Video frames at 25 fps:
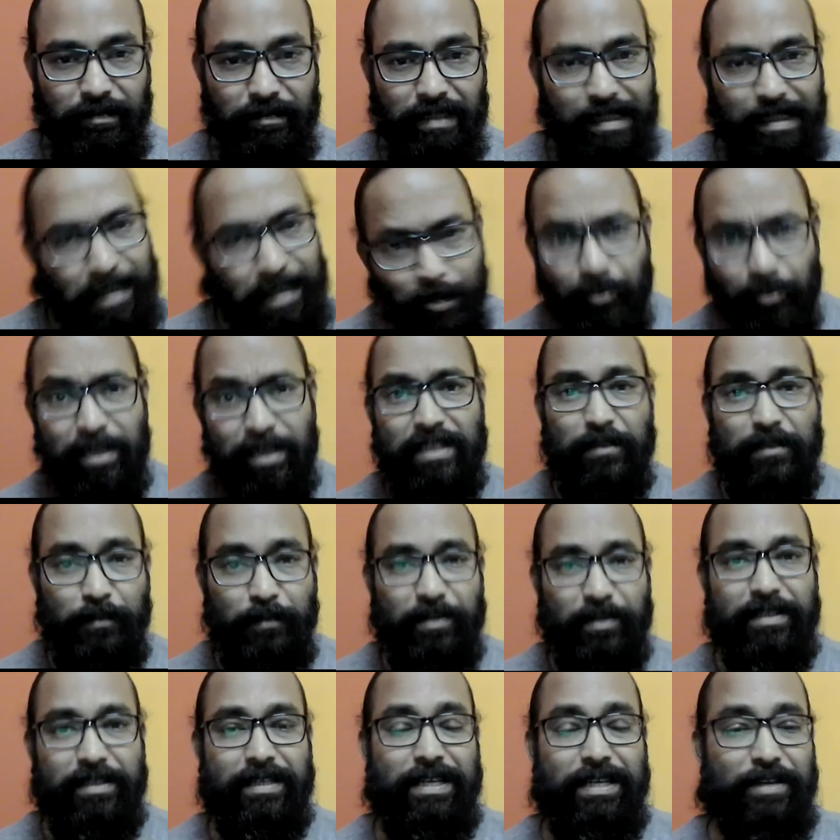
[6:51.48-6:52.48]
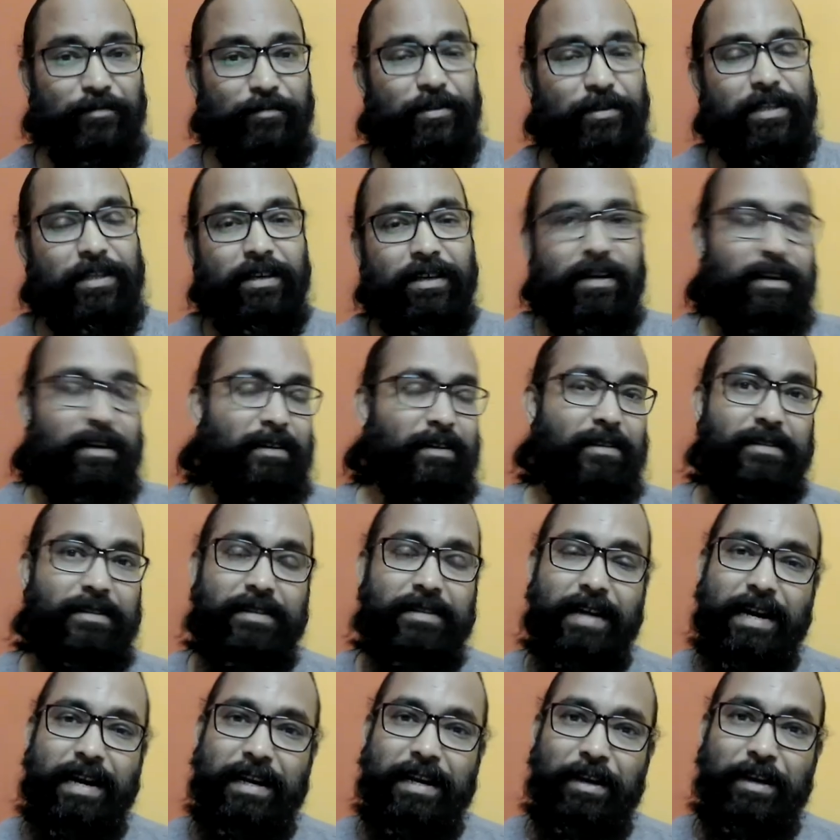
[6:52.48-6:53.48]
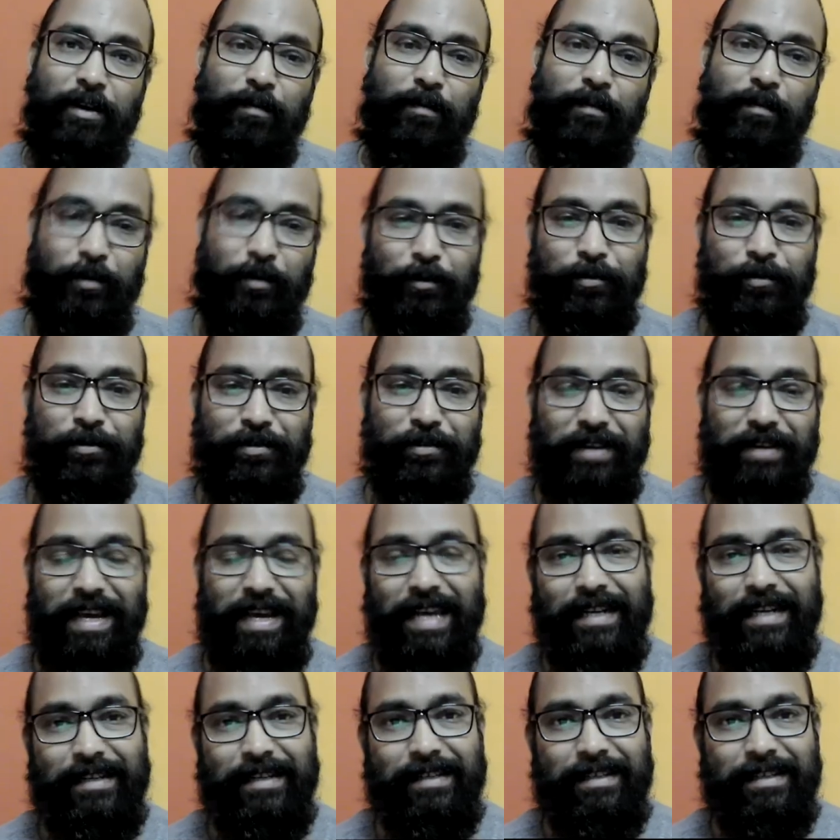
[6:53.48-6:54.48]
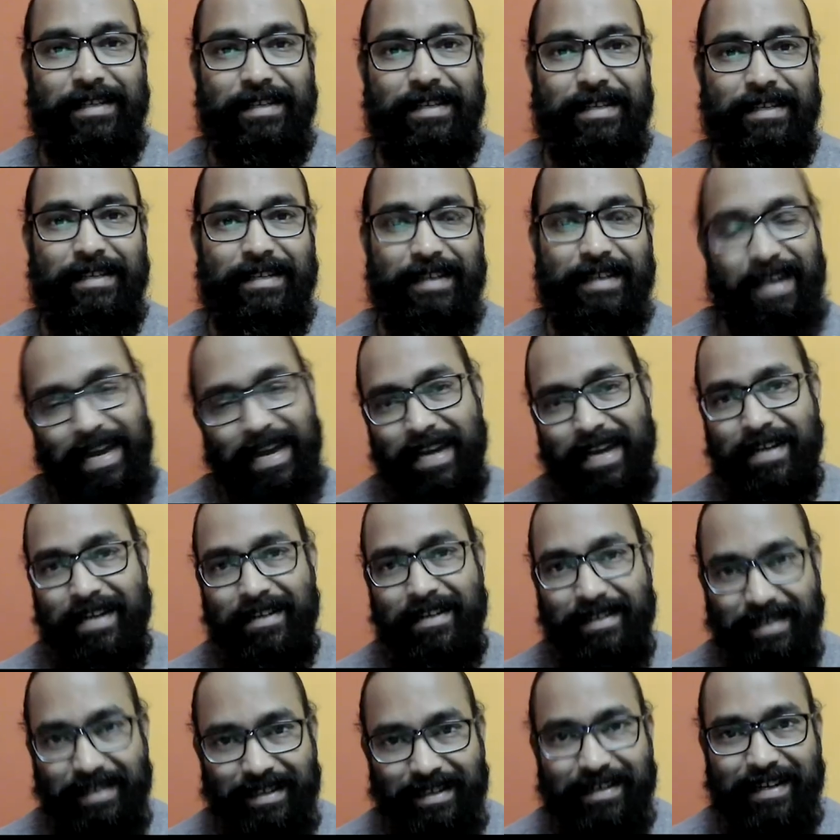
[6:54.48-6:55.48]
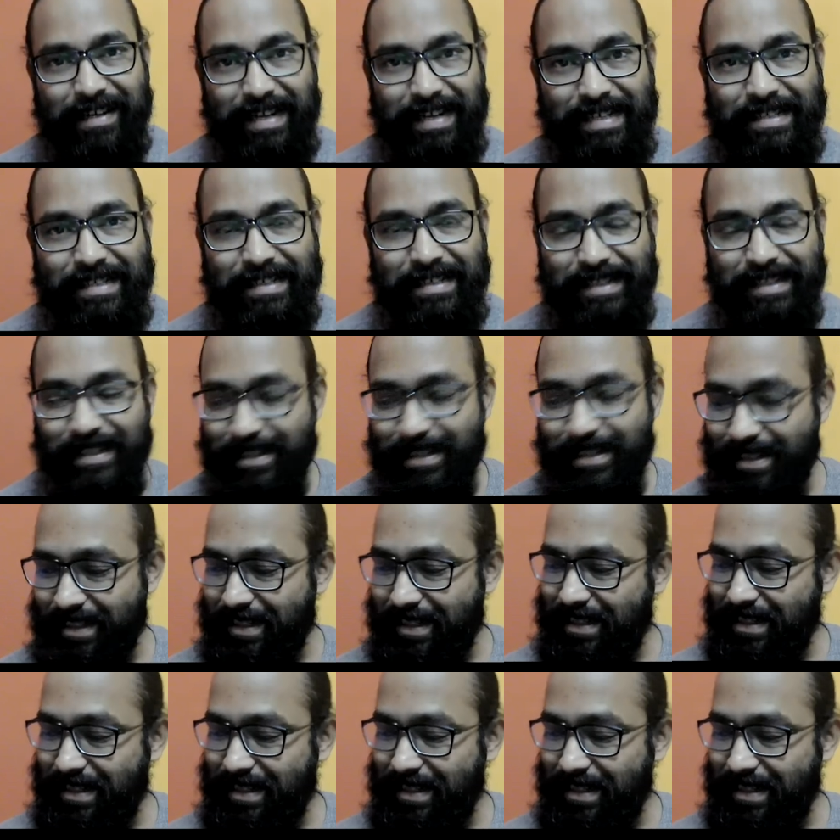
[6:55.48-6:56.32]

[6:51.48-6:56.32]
Now let's proceed with our understanding of truth, reality, and rationality.